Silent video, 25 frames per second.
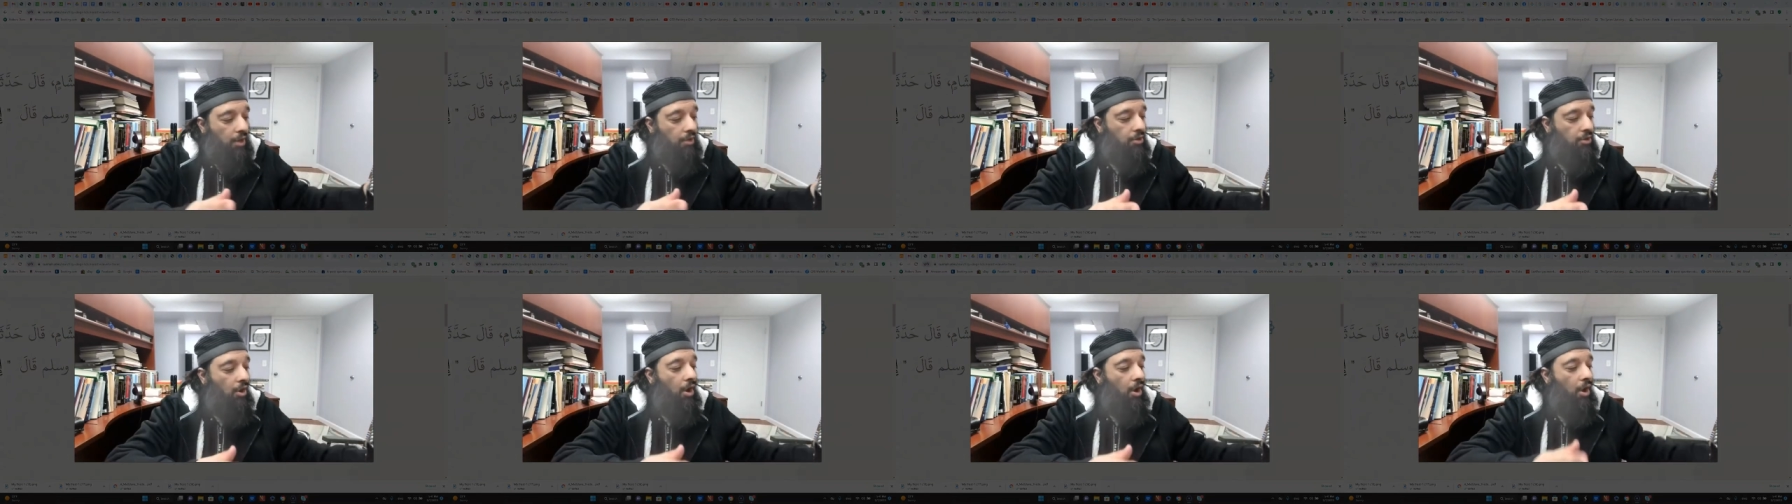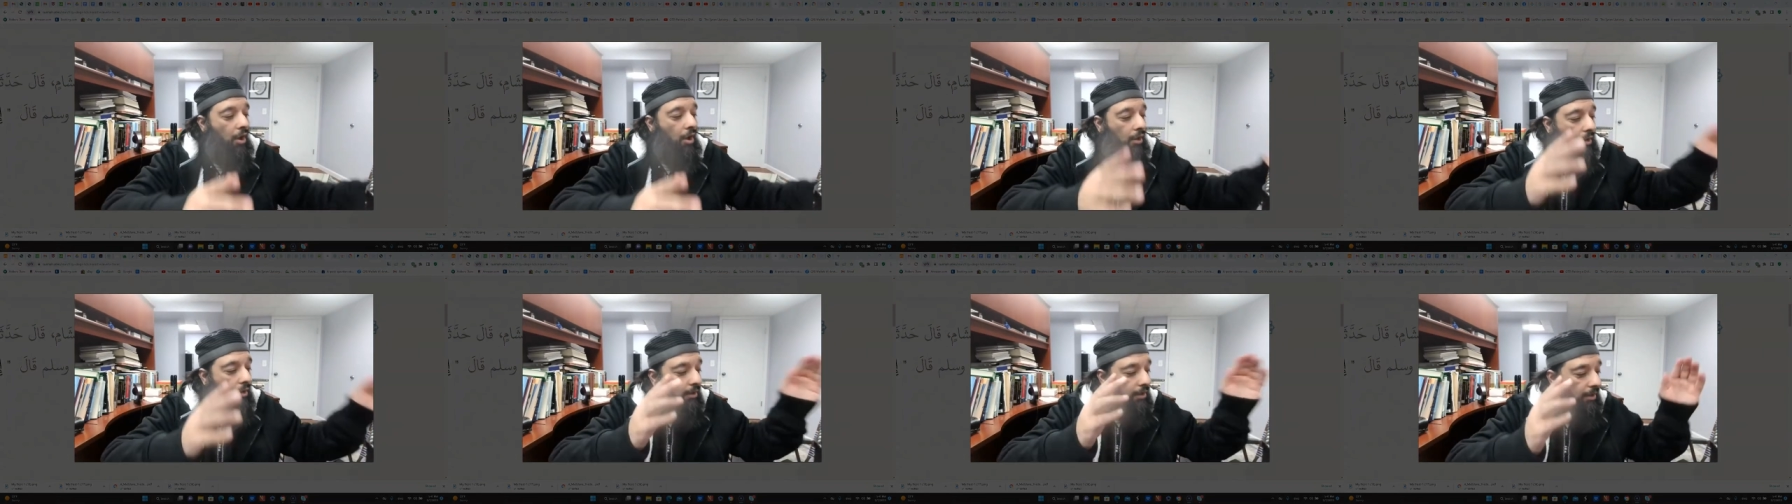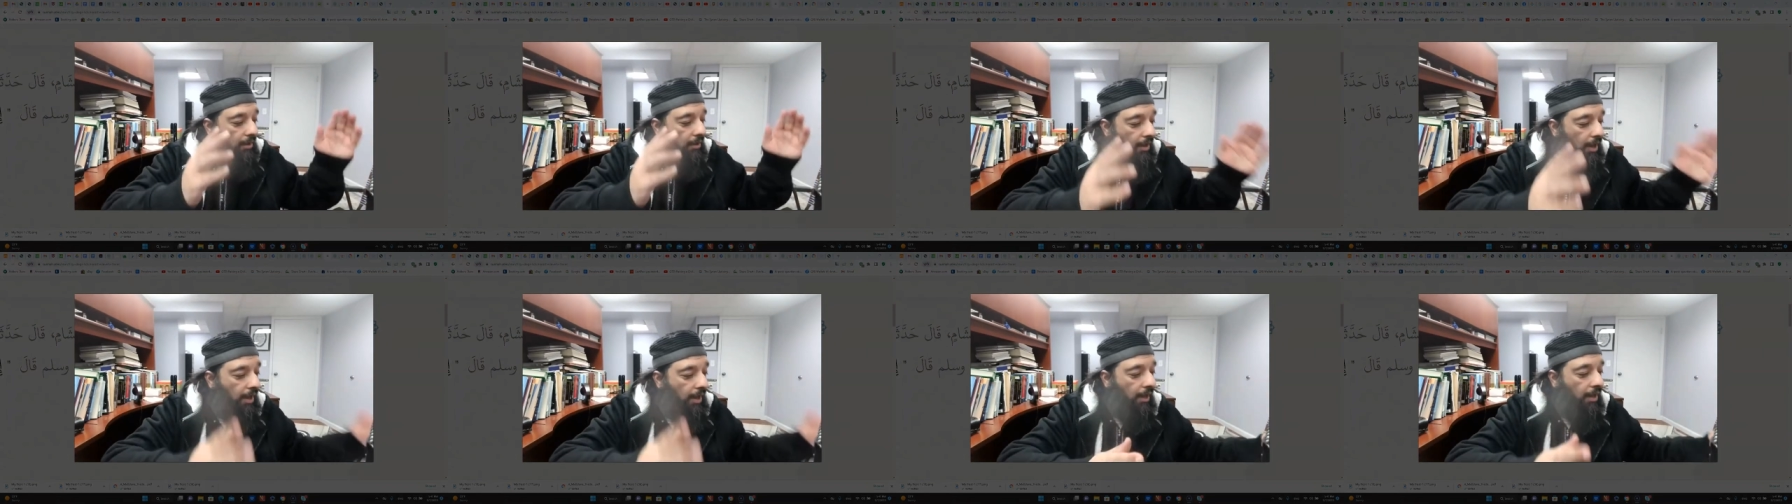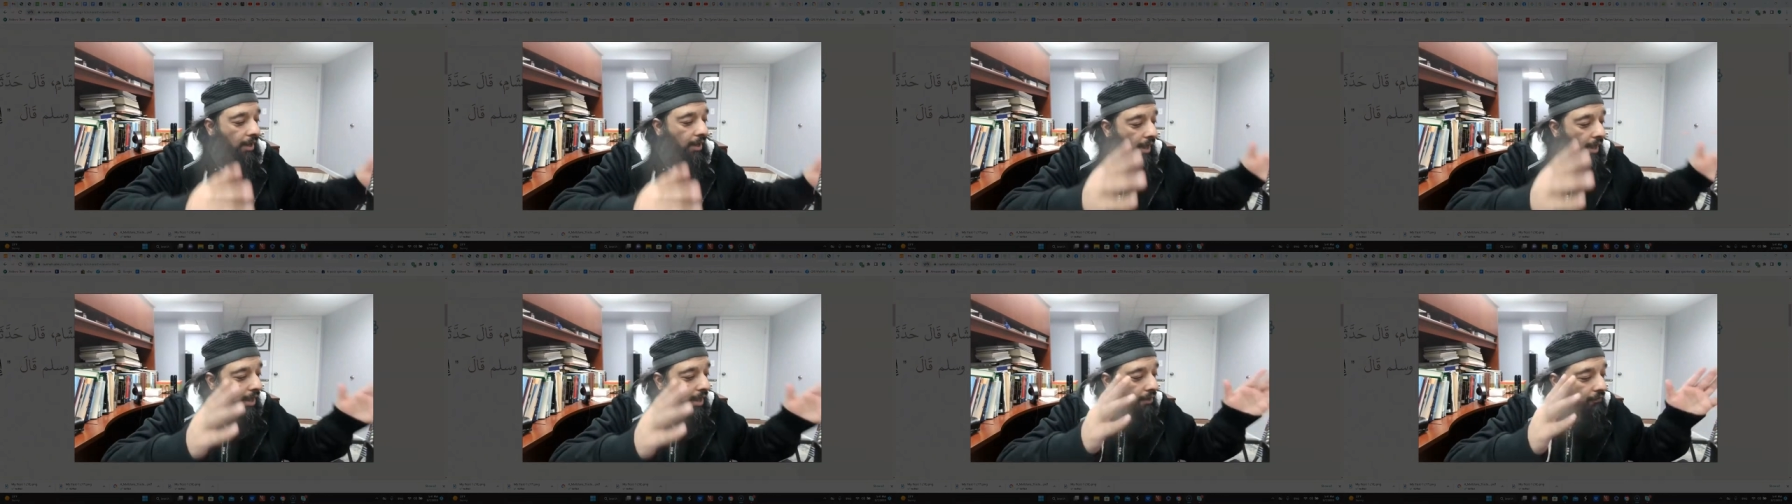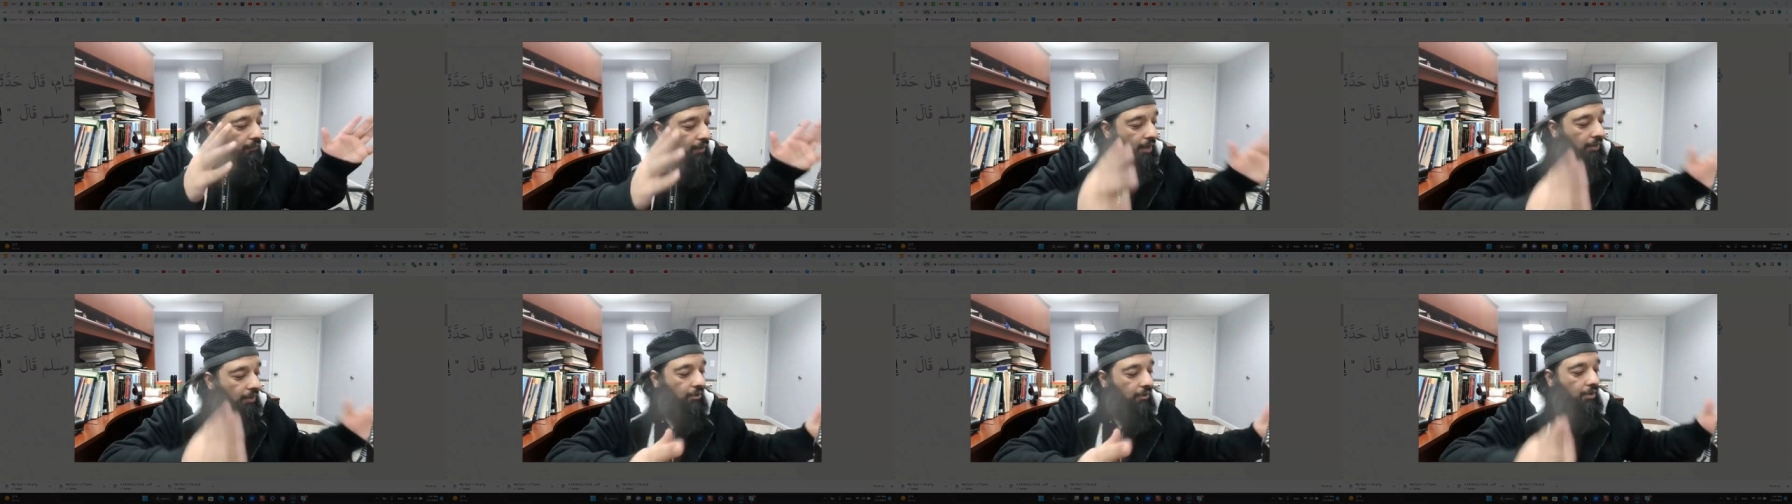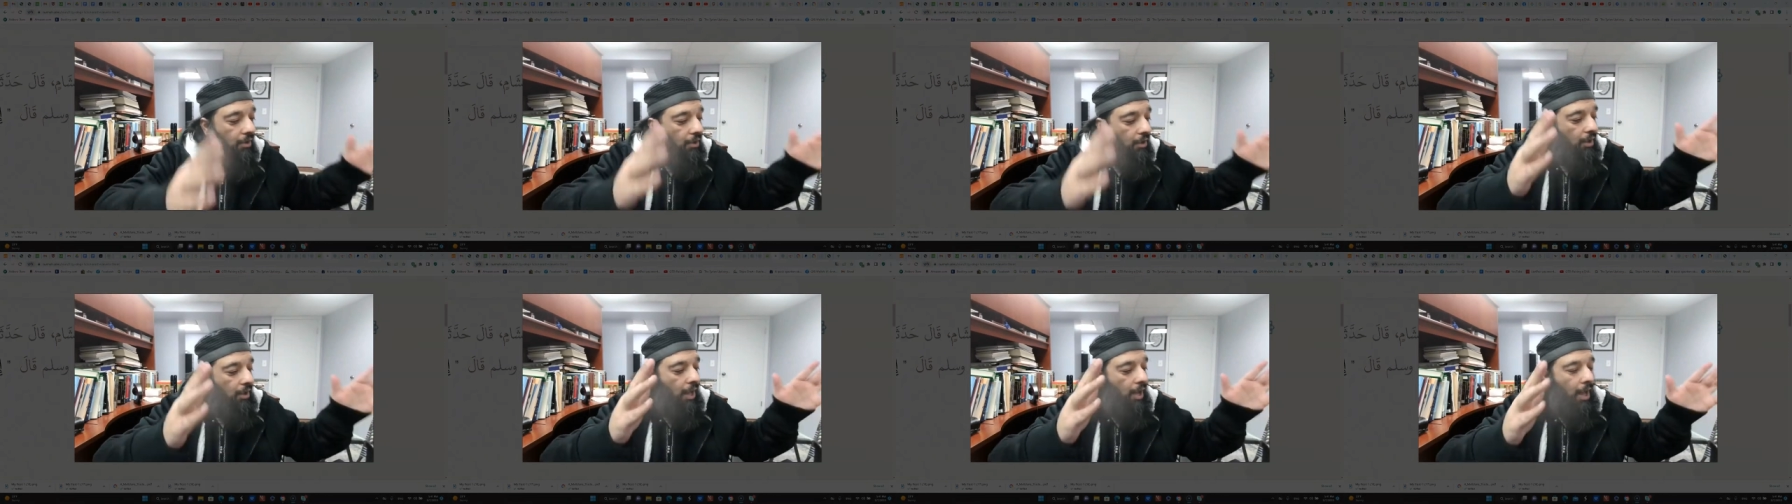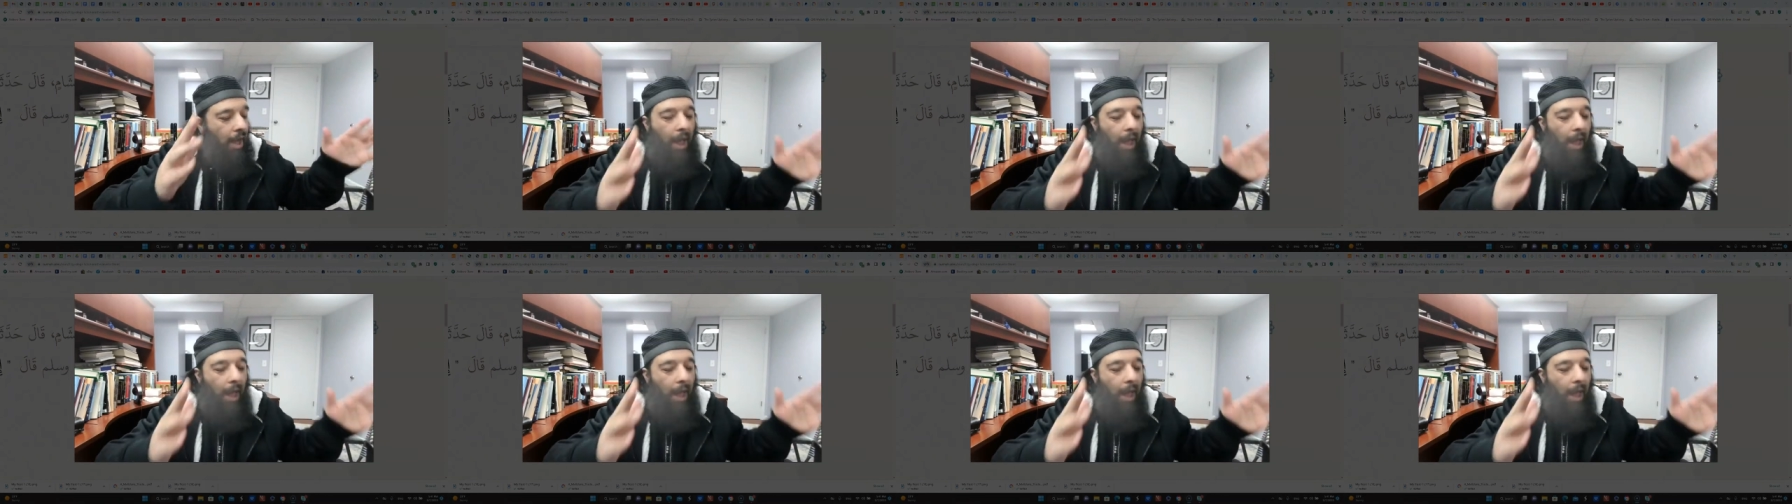dog lick a vessel,